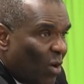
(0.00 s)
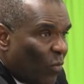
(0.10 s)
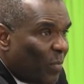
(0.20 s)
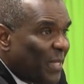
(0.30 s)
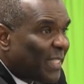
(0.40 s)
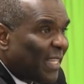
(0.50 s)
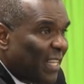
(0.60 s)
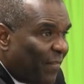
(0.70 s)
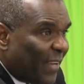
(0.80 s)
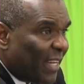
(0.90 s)
would be
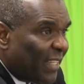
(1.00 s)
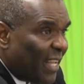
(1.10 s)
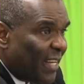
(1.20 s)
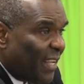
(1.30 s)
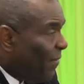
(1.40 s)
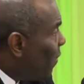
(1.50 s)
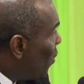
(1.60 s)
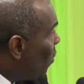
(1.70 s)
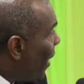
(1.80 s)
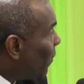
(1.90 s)
significant, and therefore
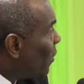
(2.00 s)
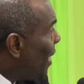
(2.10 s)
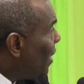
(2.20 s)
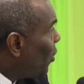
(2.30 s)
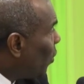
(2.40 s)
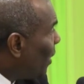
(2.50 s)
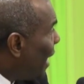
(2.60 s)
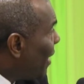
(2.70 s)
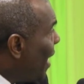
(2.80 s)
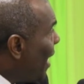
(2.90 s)
you have to ensure
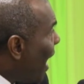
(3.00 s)
that